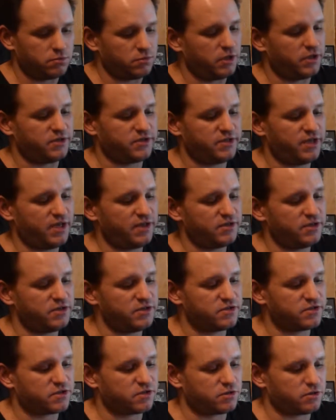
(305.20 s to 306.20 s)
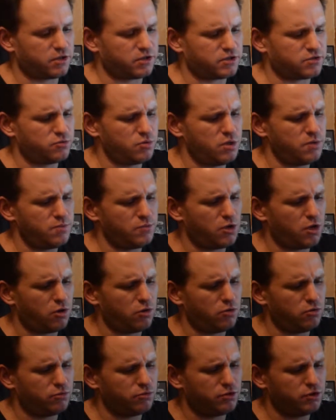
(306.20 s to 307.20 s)
SanDisk Extreme
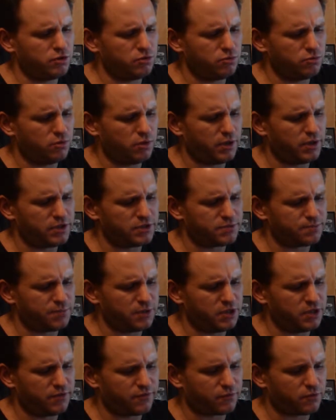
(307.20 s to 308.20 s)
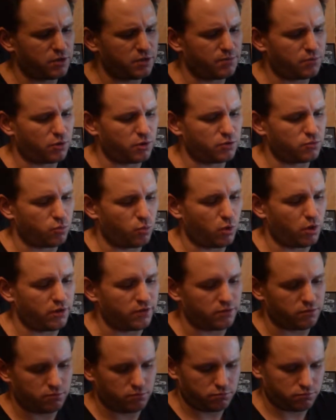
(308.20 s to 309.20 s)
Go USB
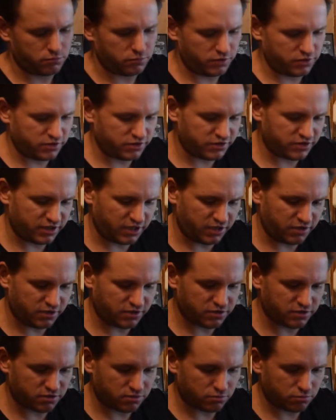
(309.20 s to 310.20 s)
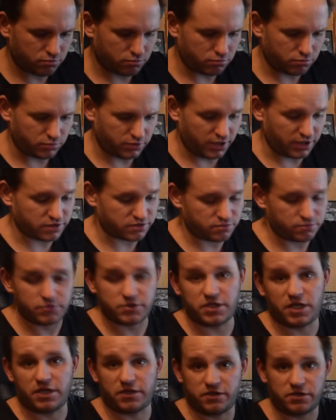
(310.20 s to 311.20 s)
3.1. Is it SanDisk? Yes,
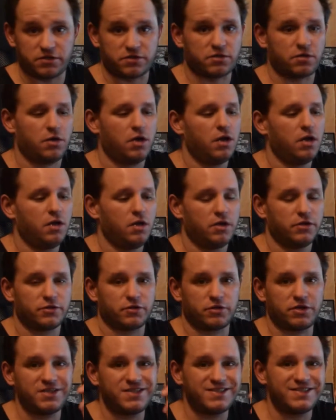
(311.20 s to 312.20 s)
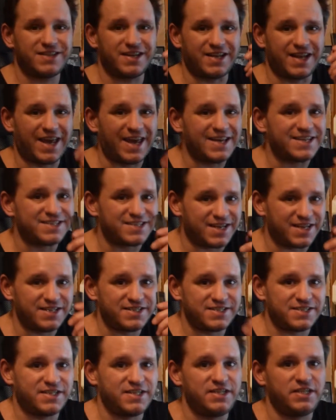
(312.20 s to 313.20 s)
SanDisk. So this is an
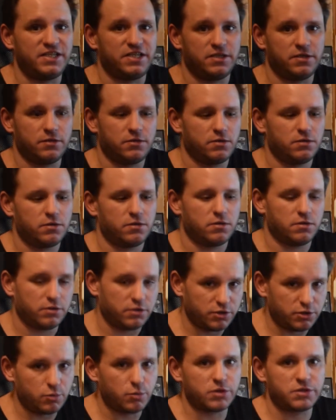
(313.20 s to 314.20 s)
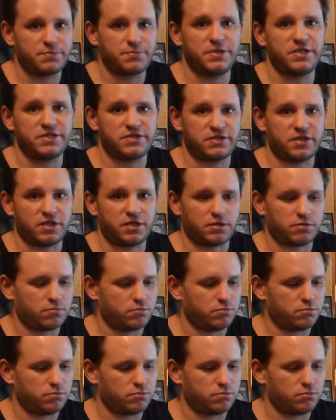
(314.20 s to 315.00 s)
SSD USB stick.